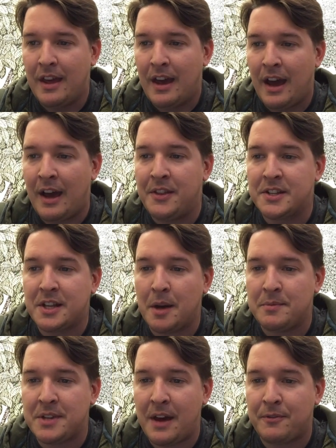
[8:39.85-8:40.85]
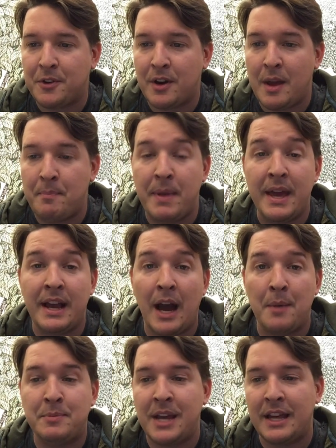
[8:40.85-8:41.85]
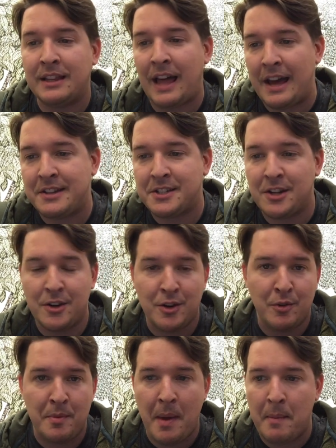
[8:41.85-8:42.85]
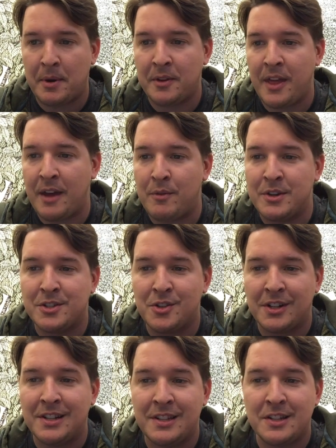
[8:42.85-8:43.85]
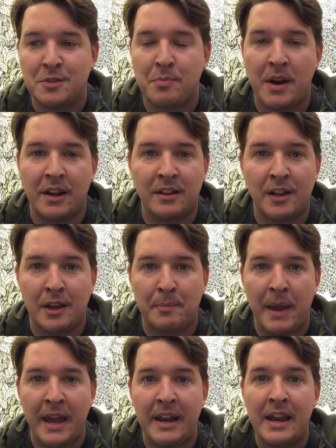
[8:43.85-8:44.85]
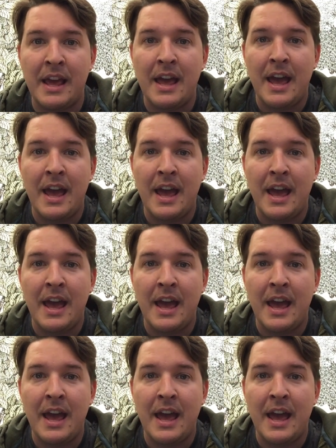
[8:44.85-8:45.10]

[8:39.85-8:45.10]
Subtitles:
This comes after a big update last year, you remember, that restricted the spread of clickbait